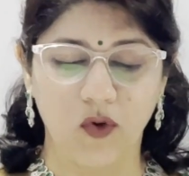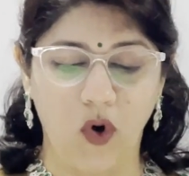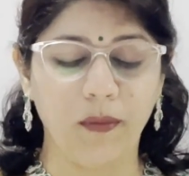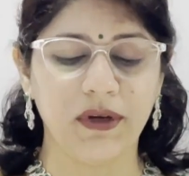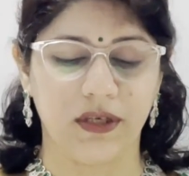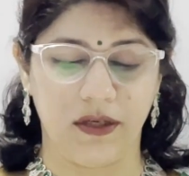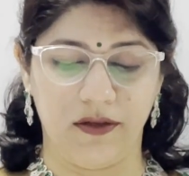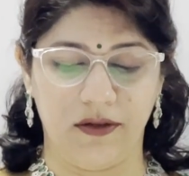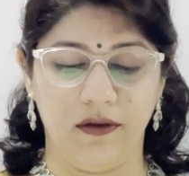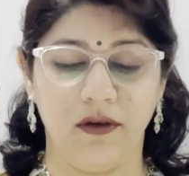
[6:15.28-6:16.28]

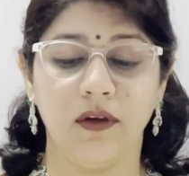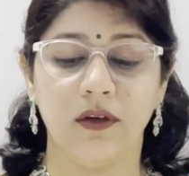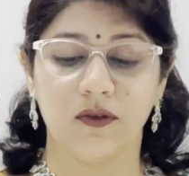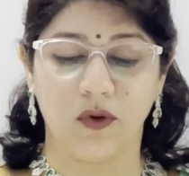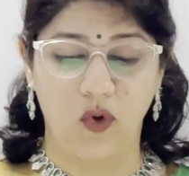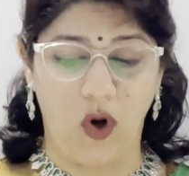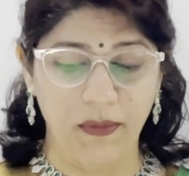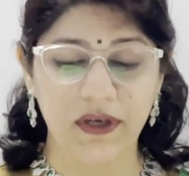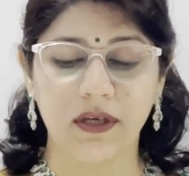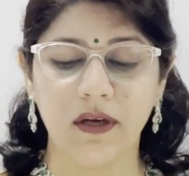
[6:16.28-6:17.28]
chromatid. So
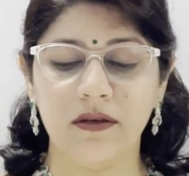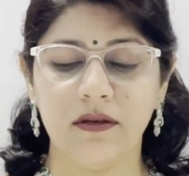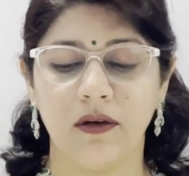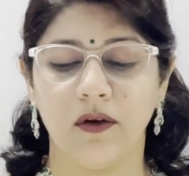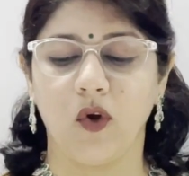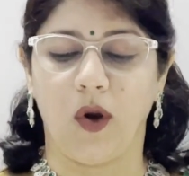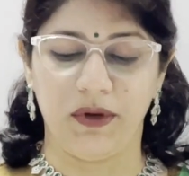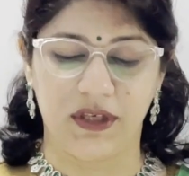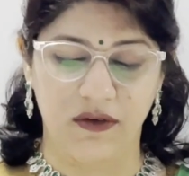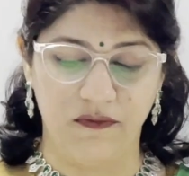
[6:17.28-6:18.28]
chromatid,
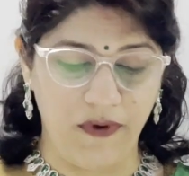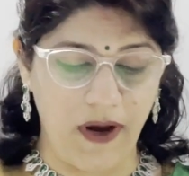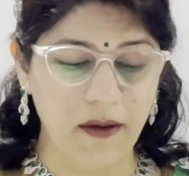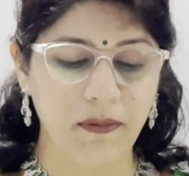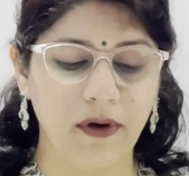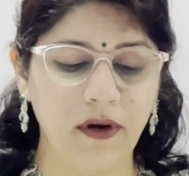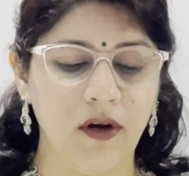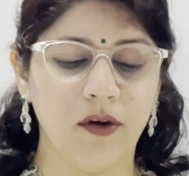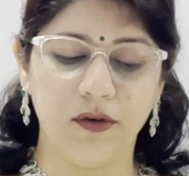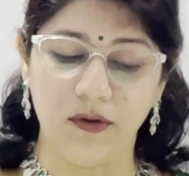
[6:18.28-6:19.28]
chromatin
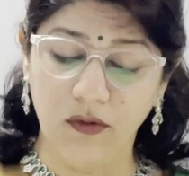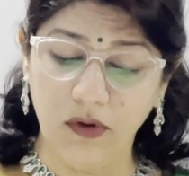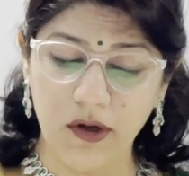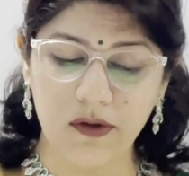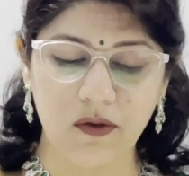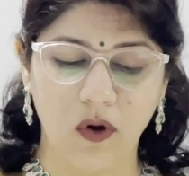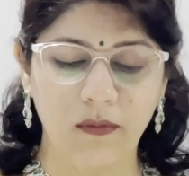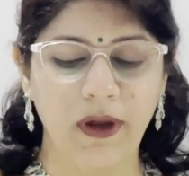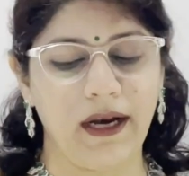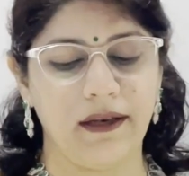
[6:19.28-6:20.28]
fiber,
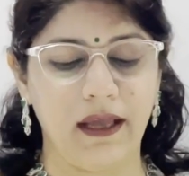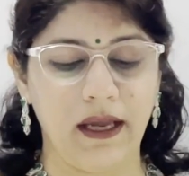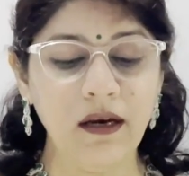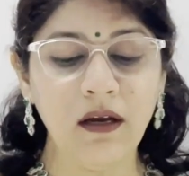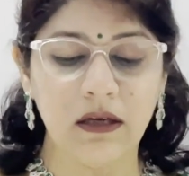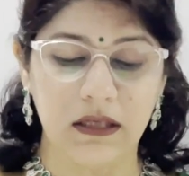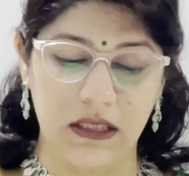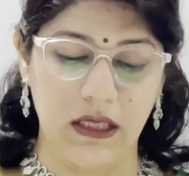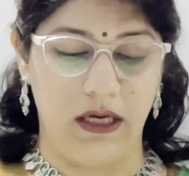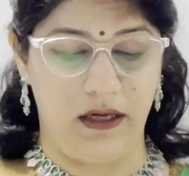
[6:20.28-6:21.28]
nucleosome, and then
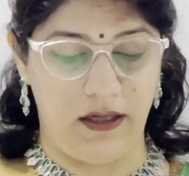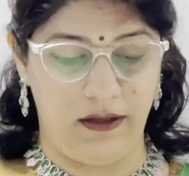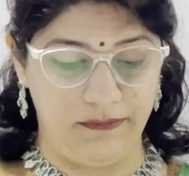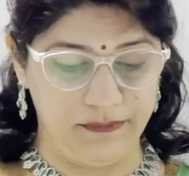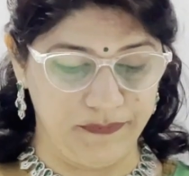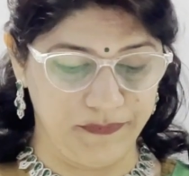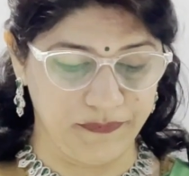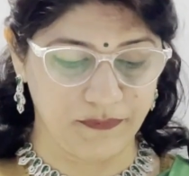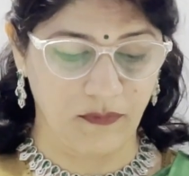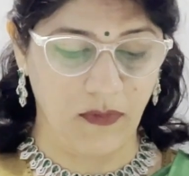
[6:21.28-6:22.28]
DNA.
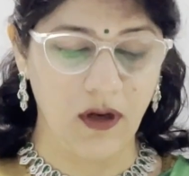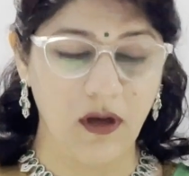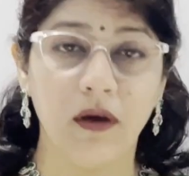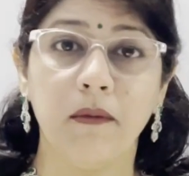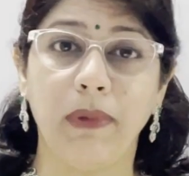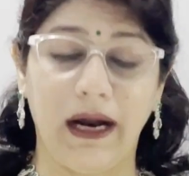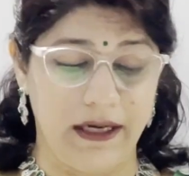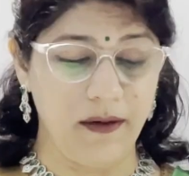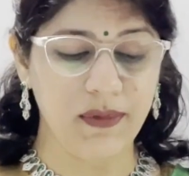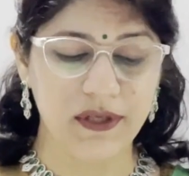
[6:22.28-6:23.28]

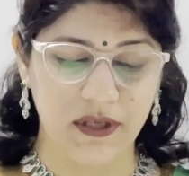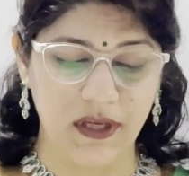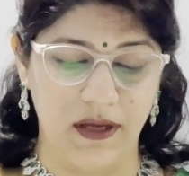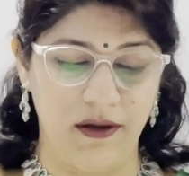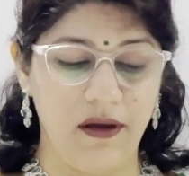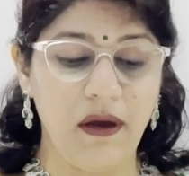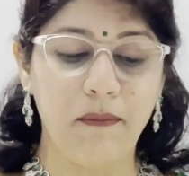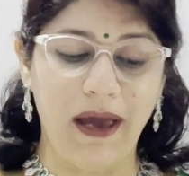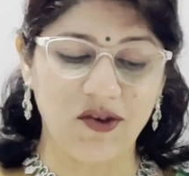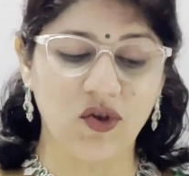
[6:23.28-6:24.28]
Part number C,
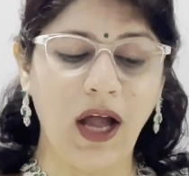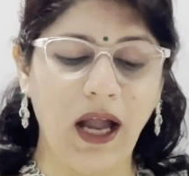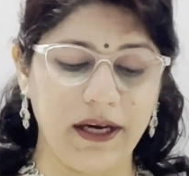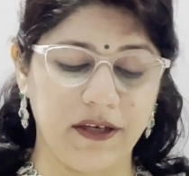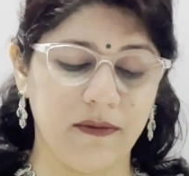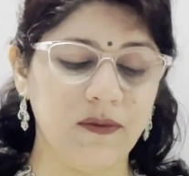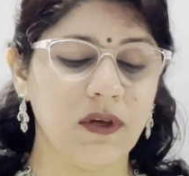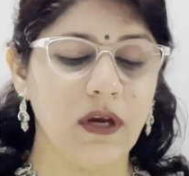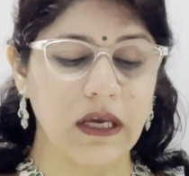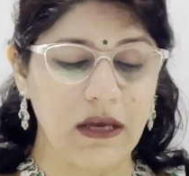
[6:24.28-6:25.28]
match the
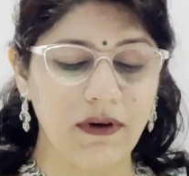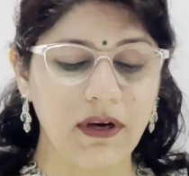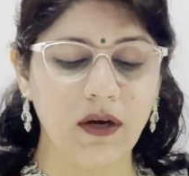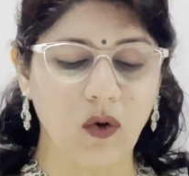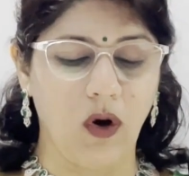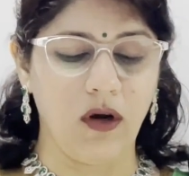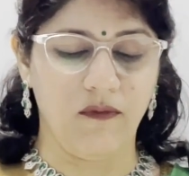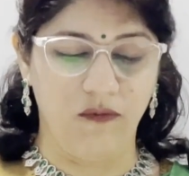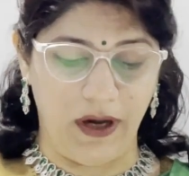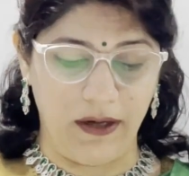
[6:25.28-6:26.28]
items given in
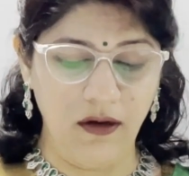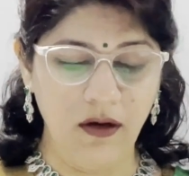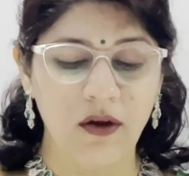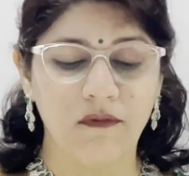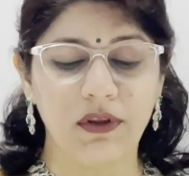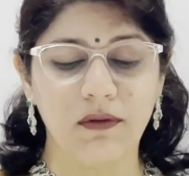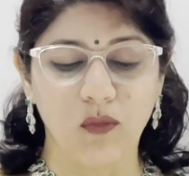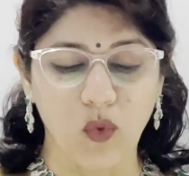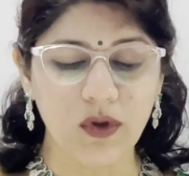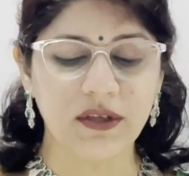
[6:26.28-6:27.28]
column 1 with the
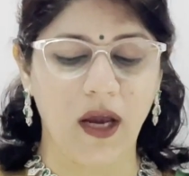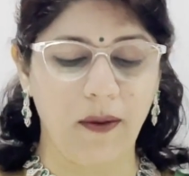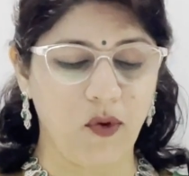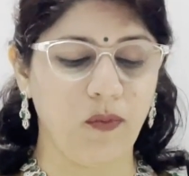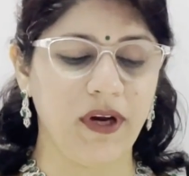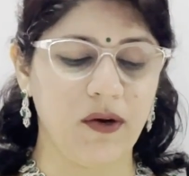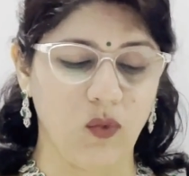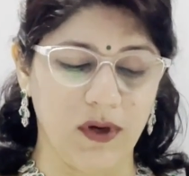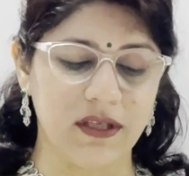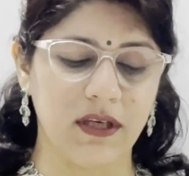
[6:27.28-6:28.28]
most appropriate
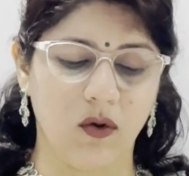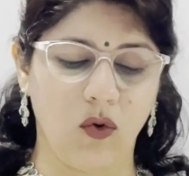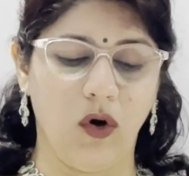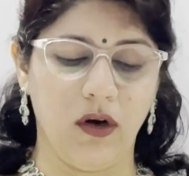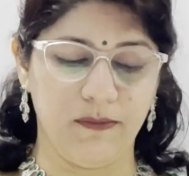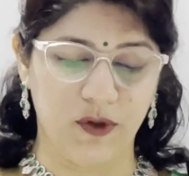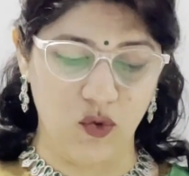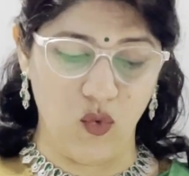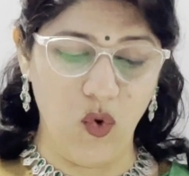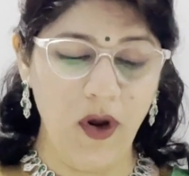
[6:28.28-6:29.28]
ones in column
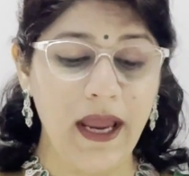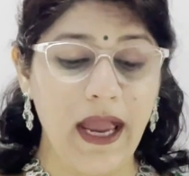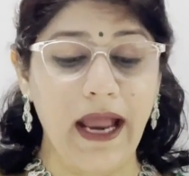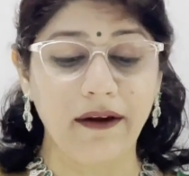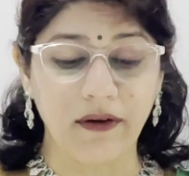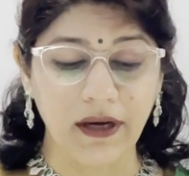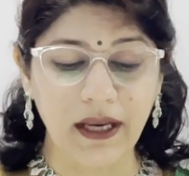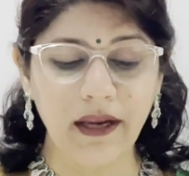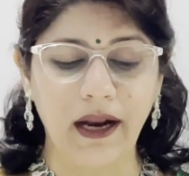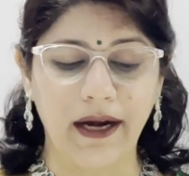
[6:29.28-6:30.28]
2 and
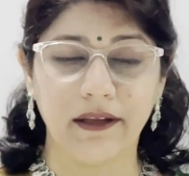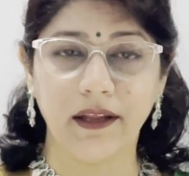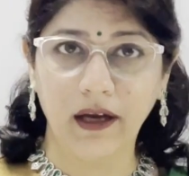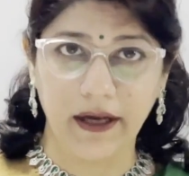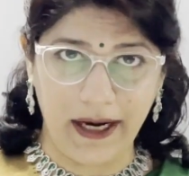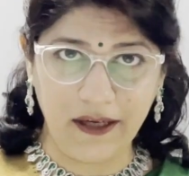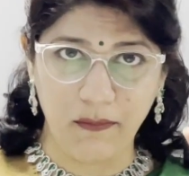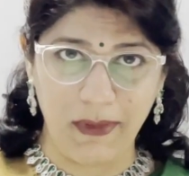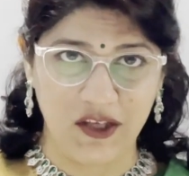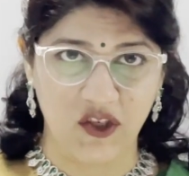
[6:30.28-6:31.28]
rewrite the
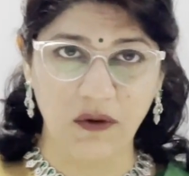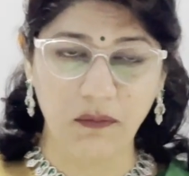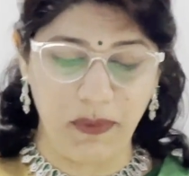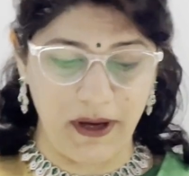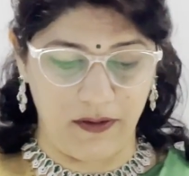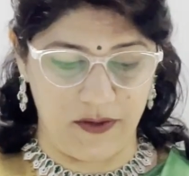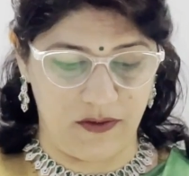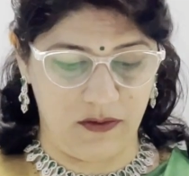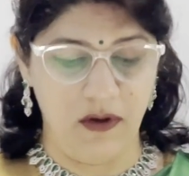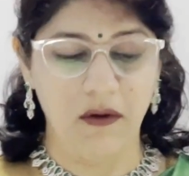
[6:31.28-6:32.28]
correct matching
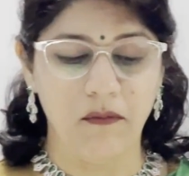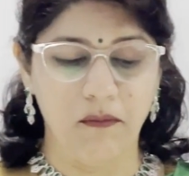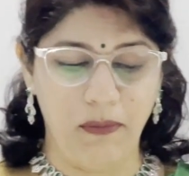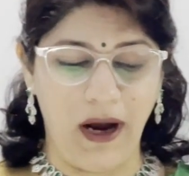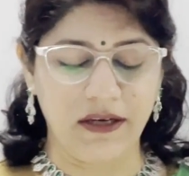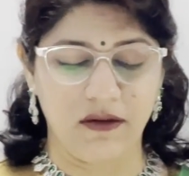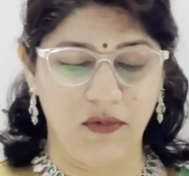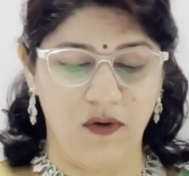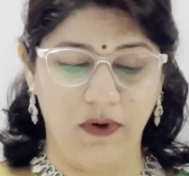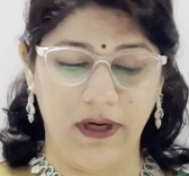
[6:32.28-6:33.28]
pairs. Part
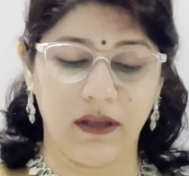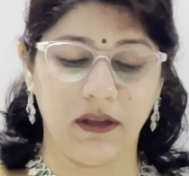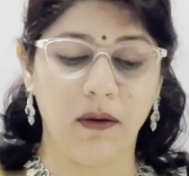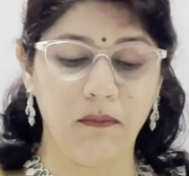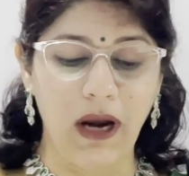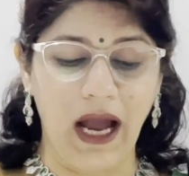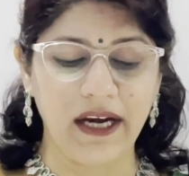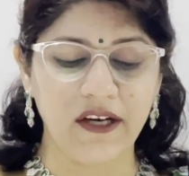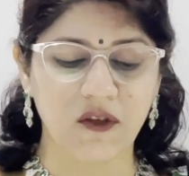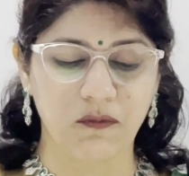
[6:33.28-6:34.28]
number 1, the
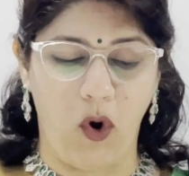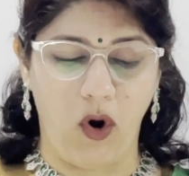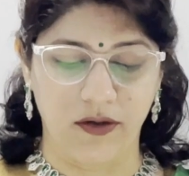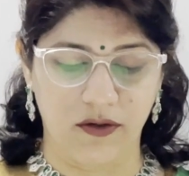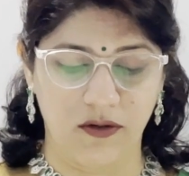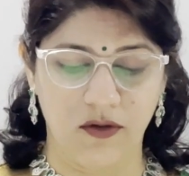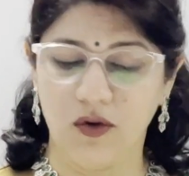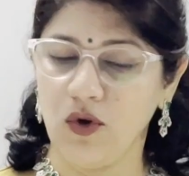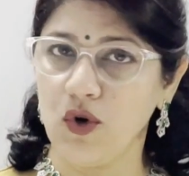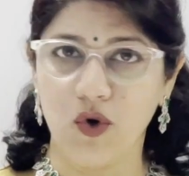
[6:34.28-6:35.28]
blind spot.
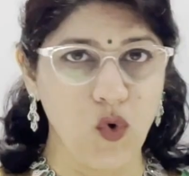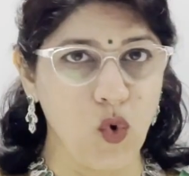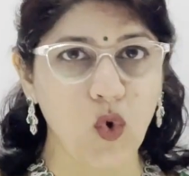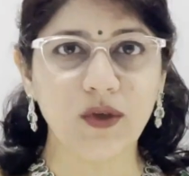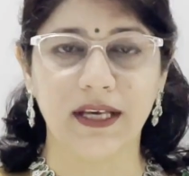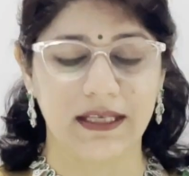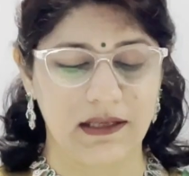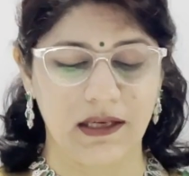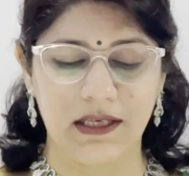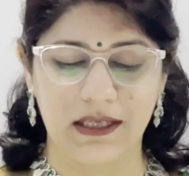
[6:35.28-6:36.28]
No
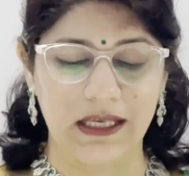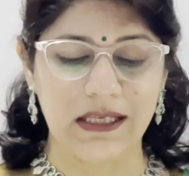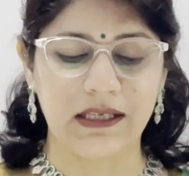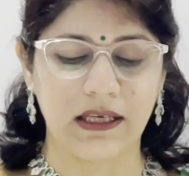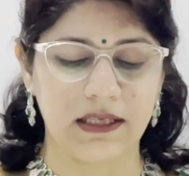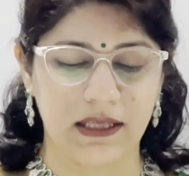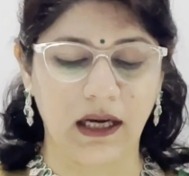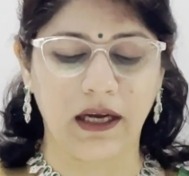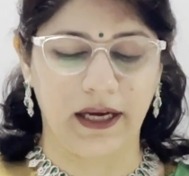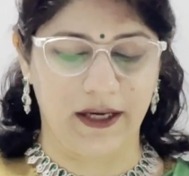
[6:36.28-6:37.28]
sensory cells is
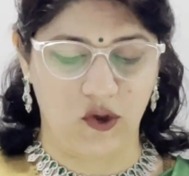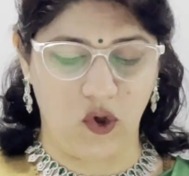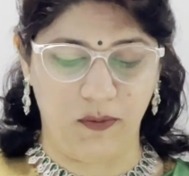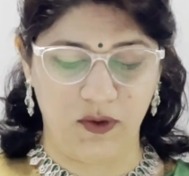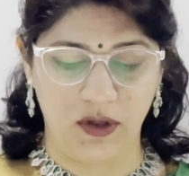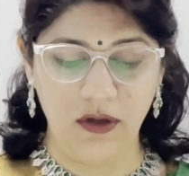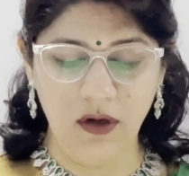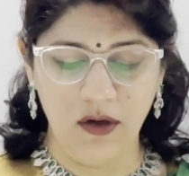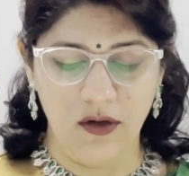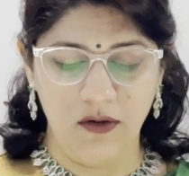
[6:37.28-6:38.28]
the correct
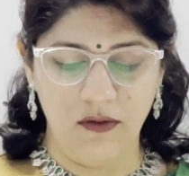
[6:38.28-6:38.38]
option,